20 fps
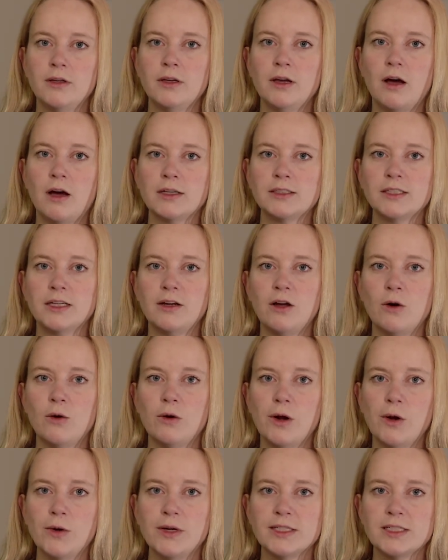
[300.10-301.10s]

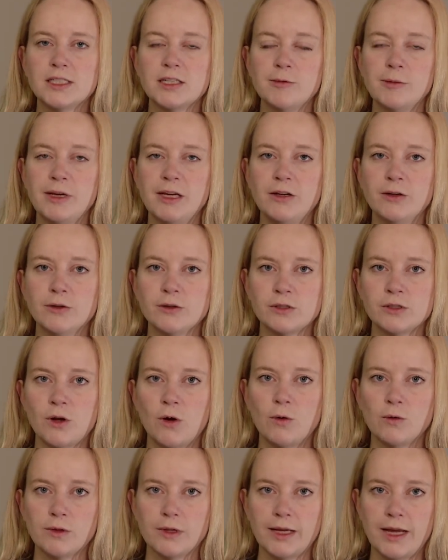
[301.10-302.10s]
Oxycodone is to be used
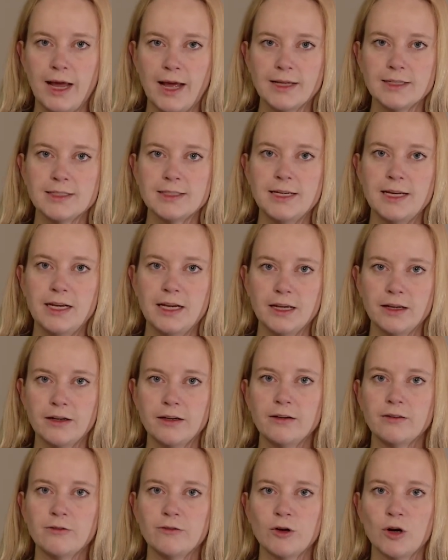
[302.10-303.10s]
only as needed
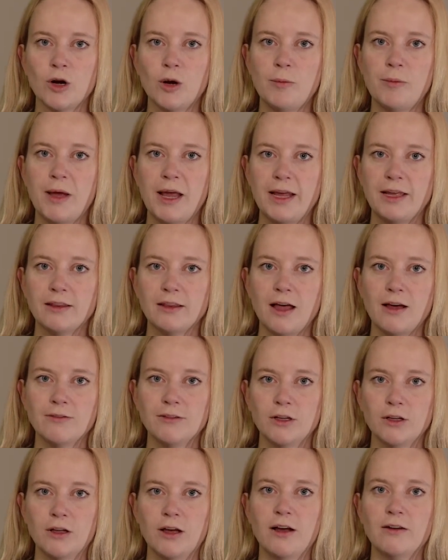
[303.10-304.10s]
for a pain
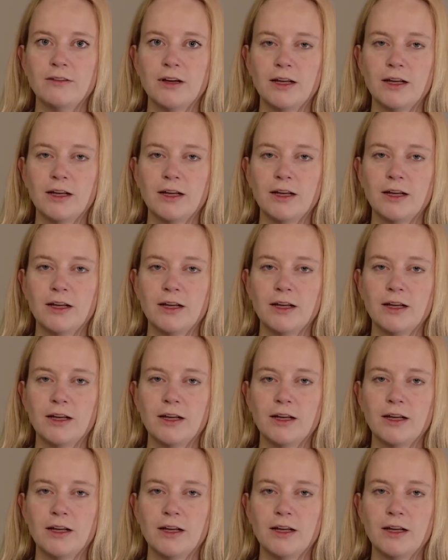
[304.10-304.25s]
level of